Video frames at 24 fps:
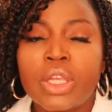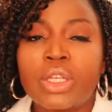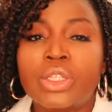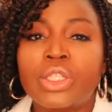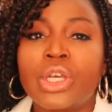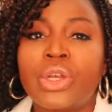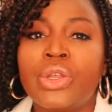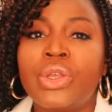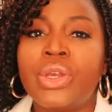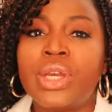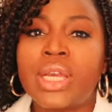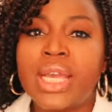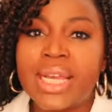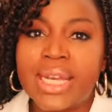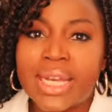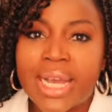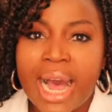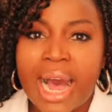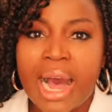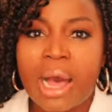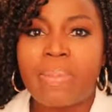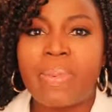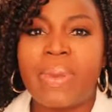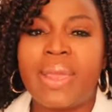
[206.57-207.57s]
so you can
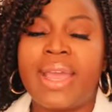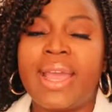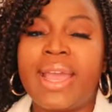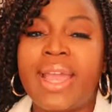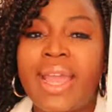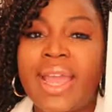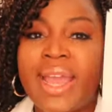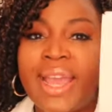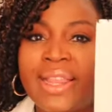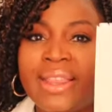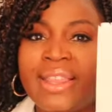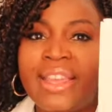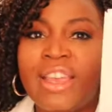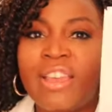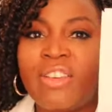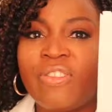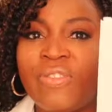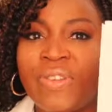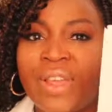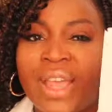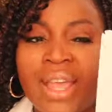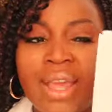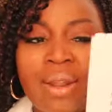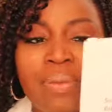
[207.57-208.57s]
copy it in the
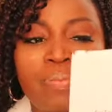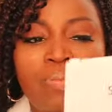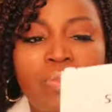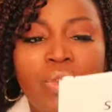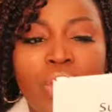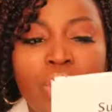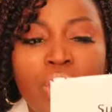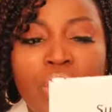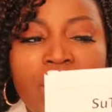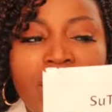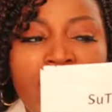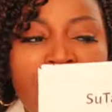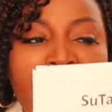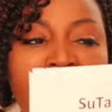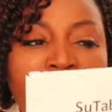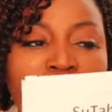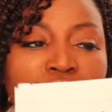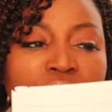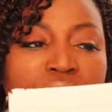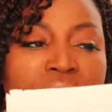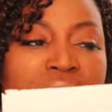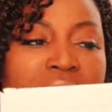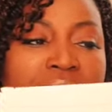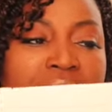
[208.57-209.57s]
event you're
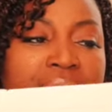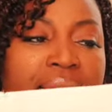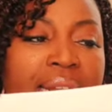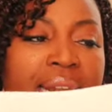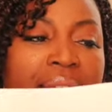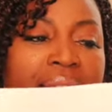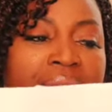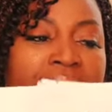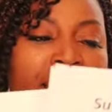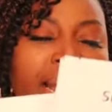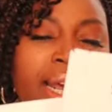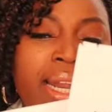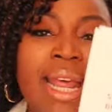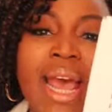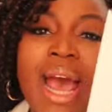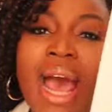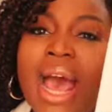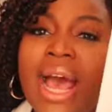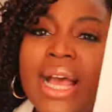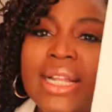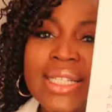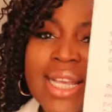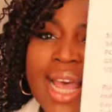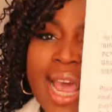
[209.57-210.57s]
interested in
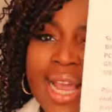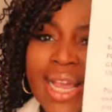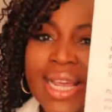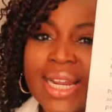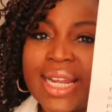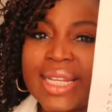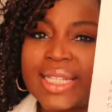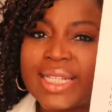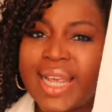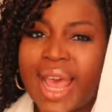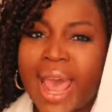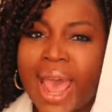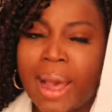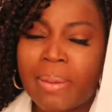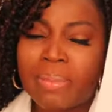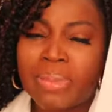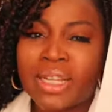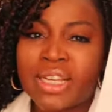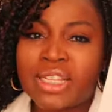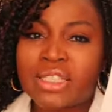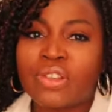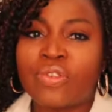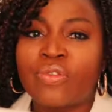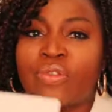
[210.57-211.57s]
taking the
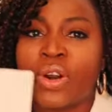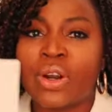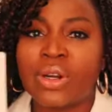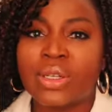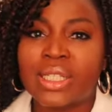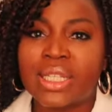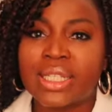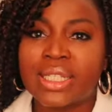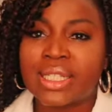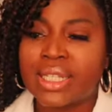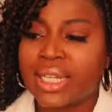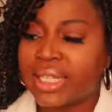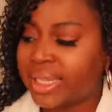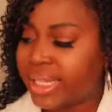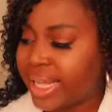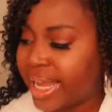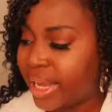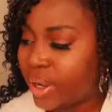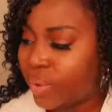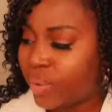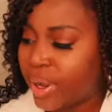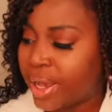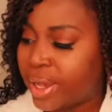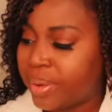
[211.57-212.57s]
tablets versus the
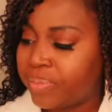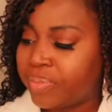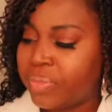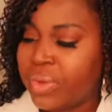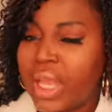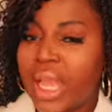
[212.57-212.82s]
liquid.